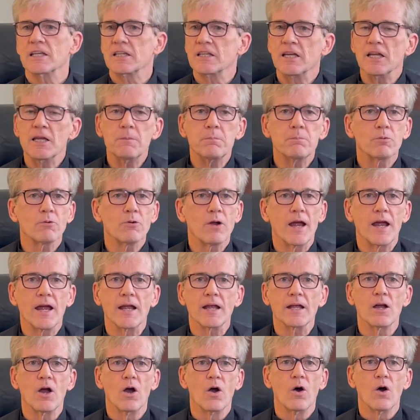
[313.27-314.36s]
Keep
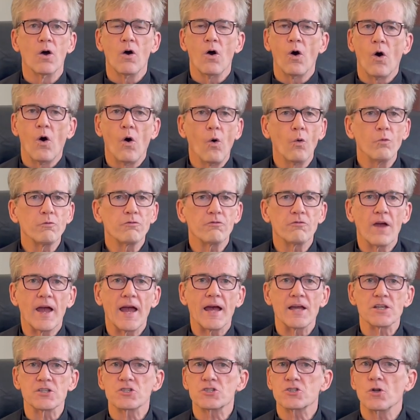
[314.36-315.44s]
praying. Hold
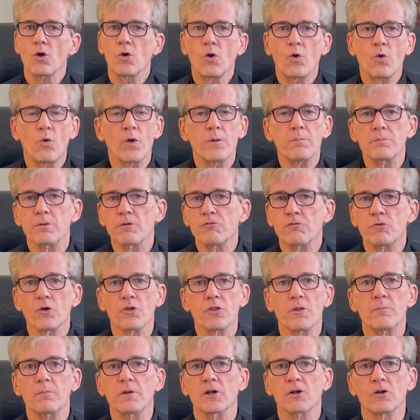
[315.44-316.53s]
fast. Don't quit before
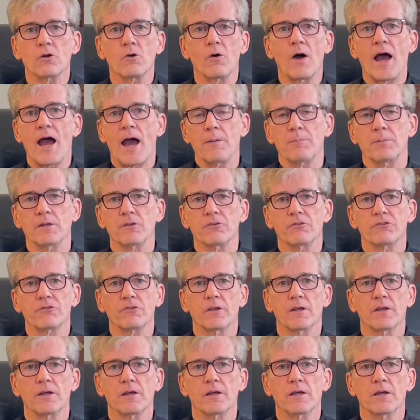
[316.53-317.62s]
the miracle happens